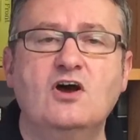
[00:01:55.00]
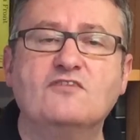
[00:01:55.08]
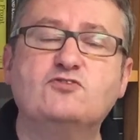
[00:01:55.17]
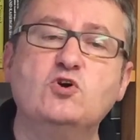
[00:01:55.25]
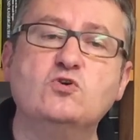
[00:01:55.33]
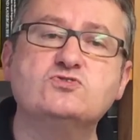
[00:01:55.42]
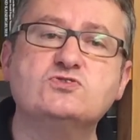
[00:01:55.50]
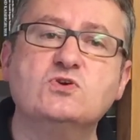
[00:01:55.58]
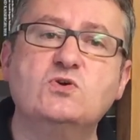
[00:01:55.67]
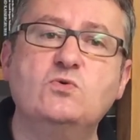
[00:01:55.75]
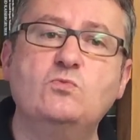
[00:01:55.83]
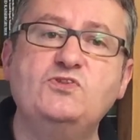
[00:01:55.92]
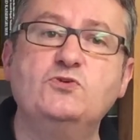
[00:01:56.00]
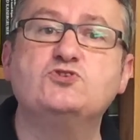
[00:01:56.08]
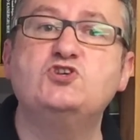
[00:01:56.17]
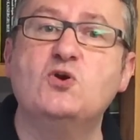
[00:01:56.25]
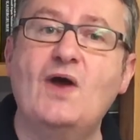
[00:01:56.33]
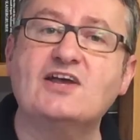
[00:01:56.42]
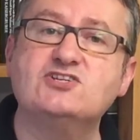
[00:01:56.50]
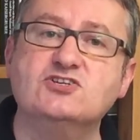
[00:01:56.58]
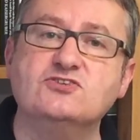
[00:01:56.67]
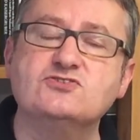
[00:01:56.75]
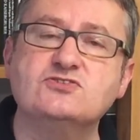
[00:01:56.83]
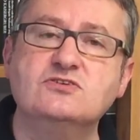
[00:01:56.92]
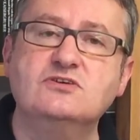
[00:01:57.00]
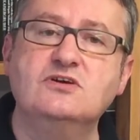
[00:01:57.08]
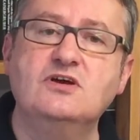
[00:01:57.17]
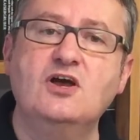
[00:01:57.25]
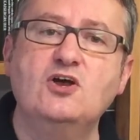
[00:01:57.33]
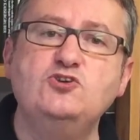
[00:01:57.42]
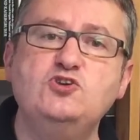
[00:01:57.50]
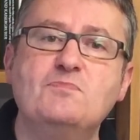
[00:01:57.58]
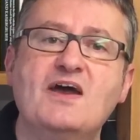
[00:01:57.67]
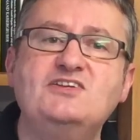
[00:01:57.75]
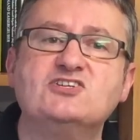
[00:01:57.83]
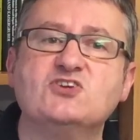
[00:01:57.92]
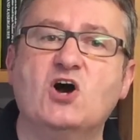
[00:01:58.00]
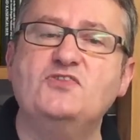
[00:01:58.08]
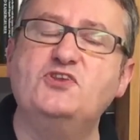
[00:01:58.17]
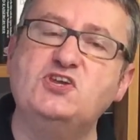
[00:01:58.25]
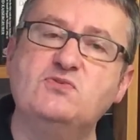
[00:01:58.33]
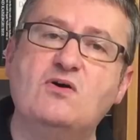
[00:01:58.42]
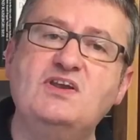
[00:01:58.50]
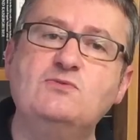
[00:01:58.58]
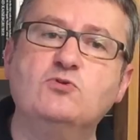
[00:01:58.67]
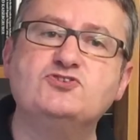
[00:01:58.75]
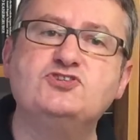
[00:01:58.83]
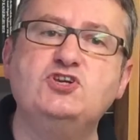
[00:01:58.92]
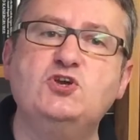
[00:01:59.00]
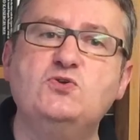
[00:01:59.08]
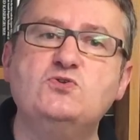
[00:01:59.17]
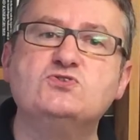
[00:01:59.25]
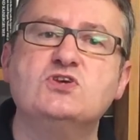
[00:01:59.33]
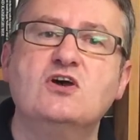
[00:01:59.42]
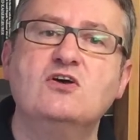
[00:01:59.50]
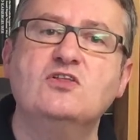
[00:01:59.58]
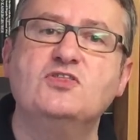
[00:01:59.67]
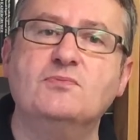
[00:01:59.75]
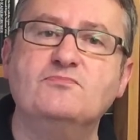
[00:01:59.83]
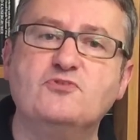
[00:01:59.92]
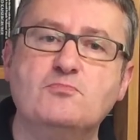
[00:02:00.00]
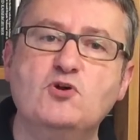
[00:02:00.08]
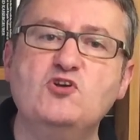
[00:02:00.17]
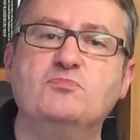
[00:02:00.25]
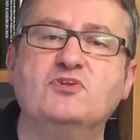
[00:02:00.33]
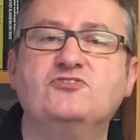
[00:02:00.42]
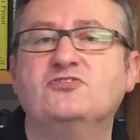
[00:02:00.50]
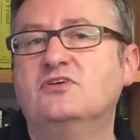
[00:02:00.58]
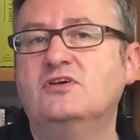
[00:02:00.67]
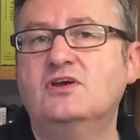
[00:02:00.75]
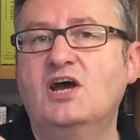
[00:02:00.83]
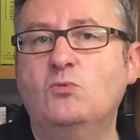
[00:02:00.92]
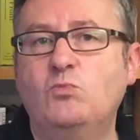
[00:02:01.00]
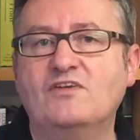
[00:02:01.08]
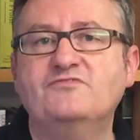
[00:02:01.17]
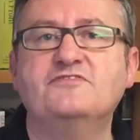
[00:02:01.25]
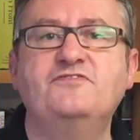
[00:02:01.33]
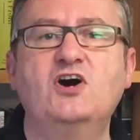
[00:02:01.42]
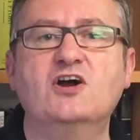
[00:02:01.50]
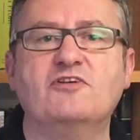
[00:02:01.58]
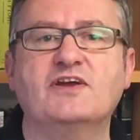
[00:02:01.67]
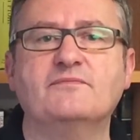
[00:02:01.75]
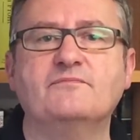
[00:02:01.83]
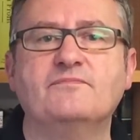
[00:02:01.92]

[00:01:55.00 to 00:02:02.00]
Of course, with your two actions, you may decide that you only want to use them for movement and one for firing.